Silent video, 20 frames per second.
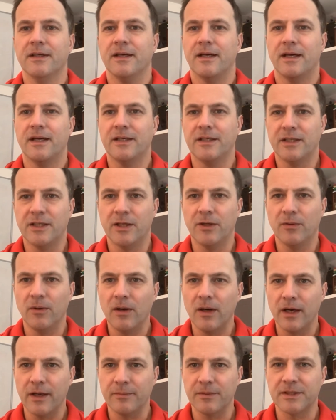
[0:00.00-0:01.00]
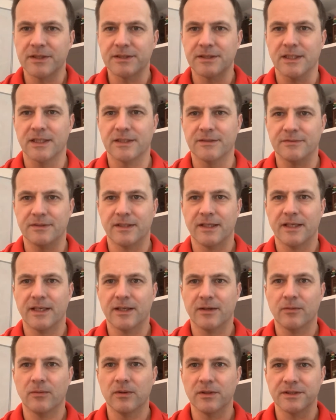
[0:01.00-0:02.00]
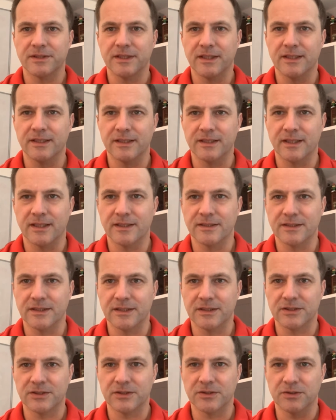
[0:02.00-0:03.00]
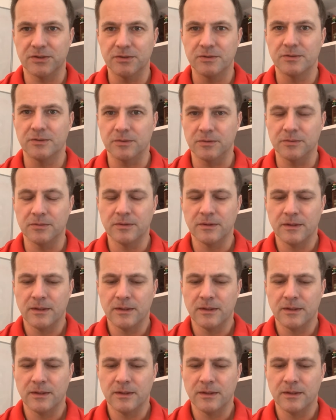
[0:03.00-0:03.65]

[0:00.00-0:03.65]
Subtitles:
AQI, which stands for Air Quality Indicator, into Google,